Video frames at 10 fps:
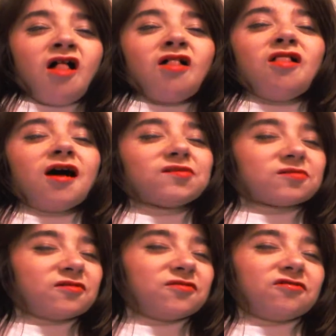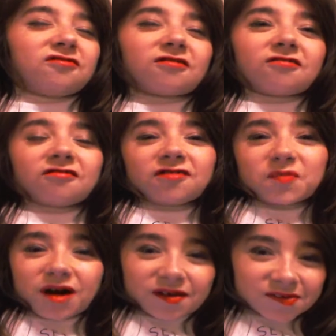Let's review Kuroko no
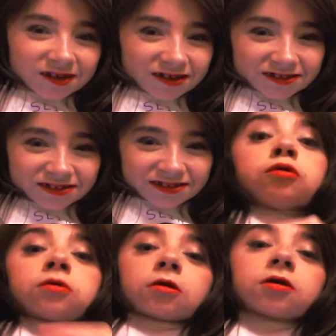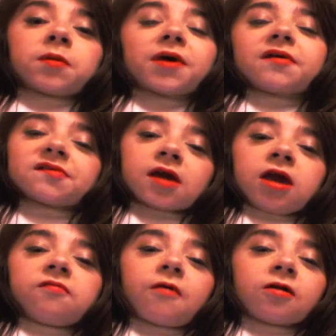Basuke. Kuroko no
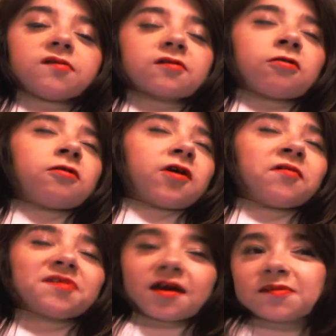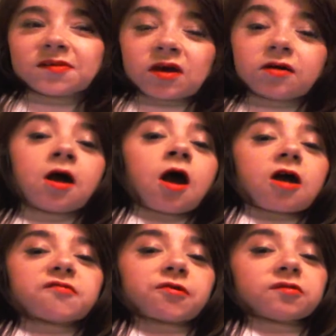Basuke follows Kuroko Tetsuya,
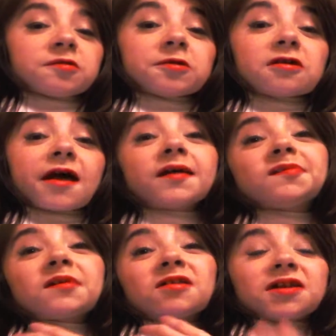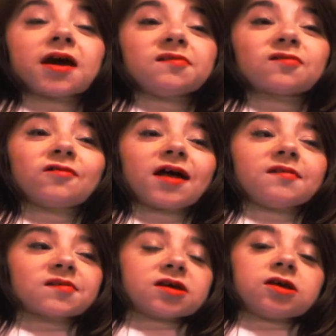a first year at Seiran High School,
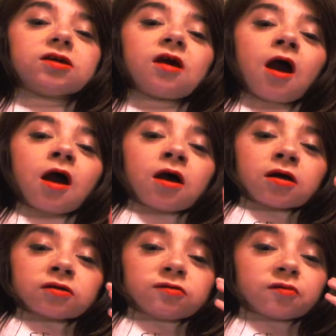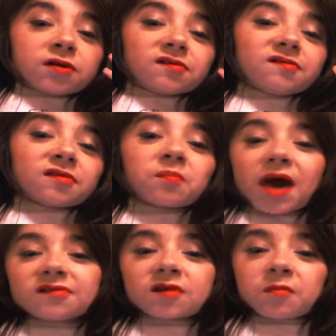as he joins the
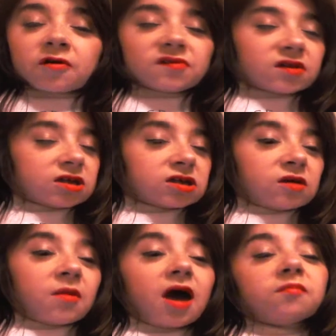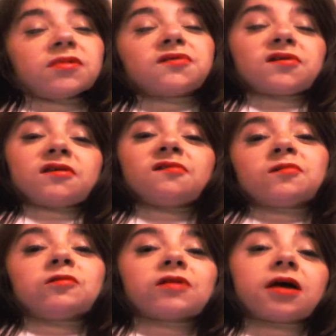basketball team and meets his
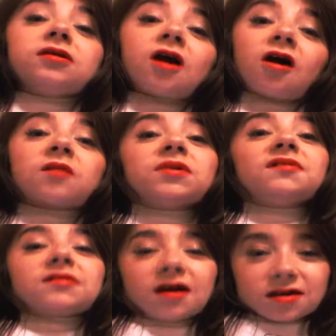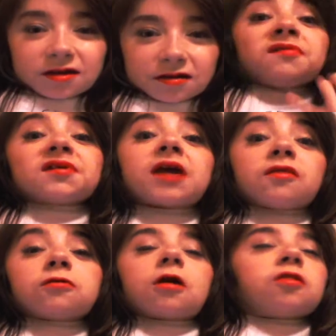new light, Kagami Taiga.
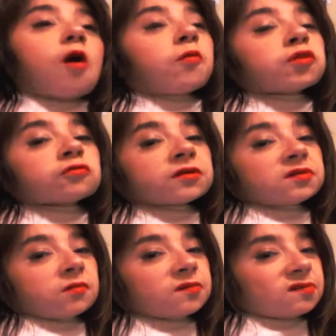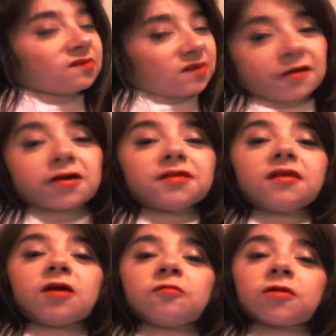Together, along with the rest of Seiran,
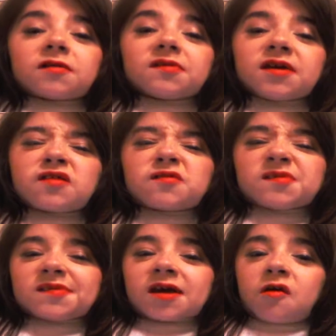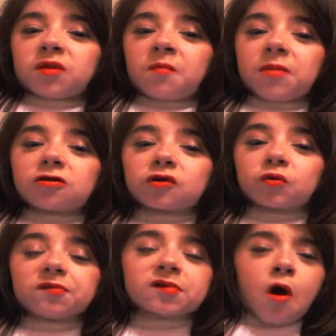they work together to take on the
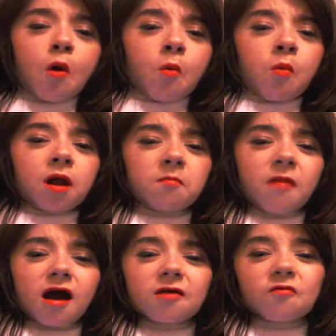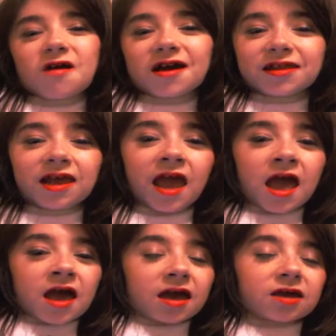miracles one by one
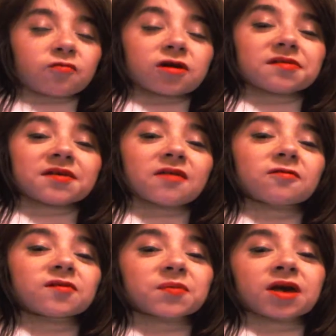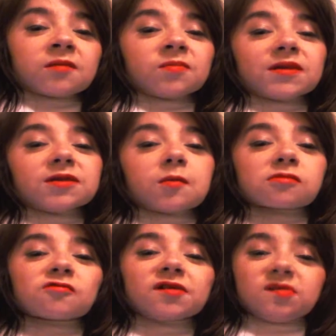and work together to become the
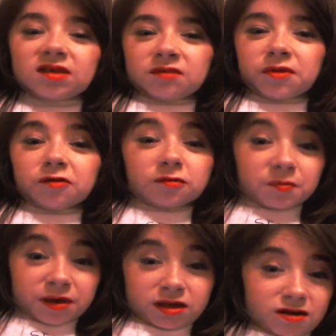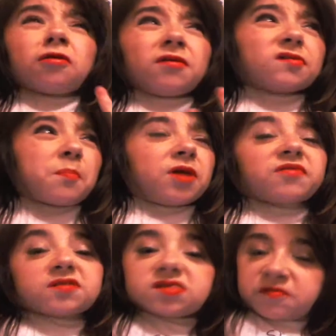#1 team in Japan. It's always a bit of
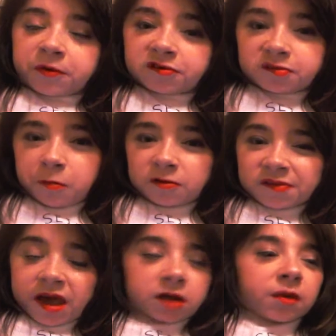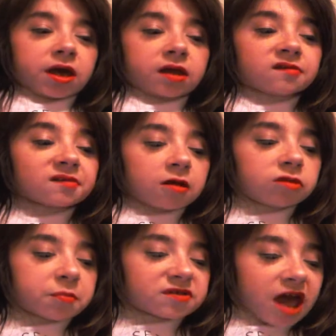a different sports anime. Instead of
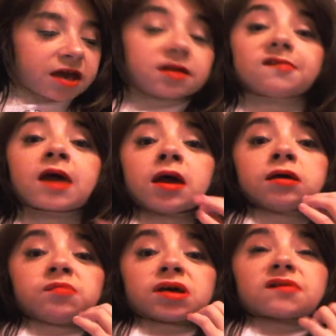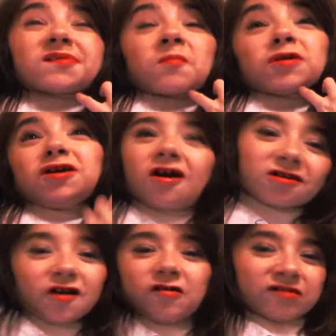the protagonist being some
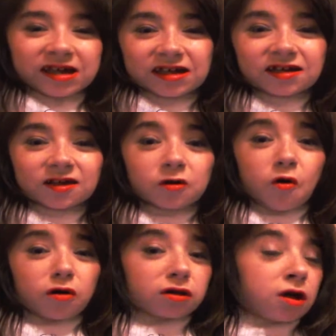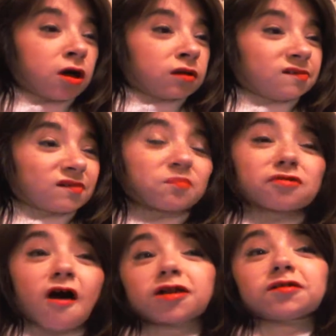gung-ho kid or some
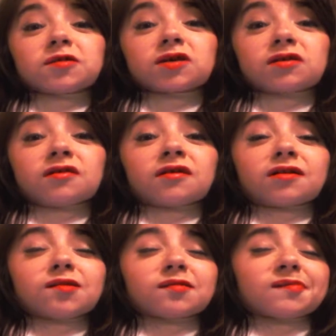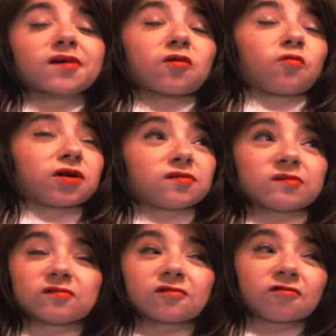prodigy that's just like way
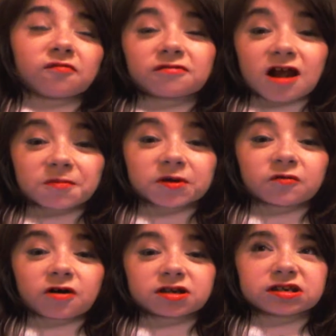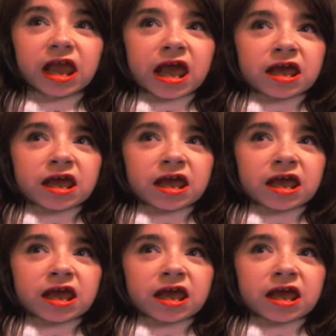too cool for everyone,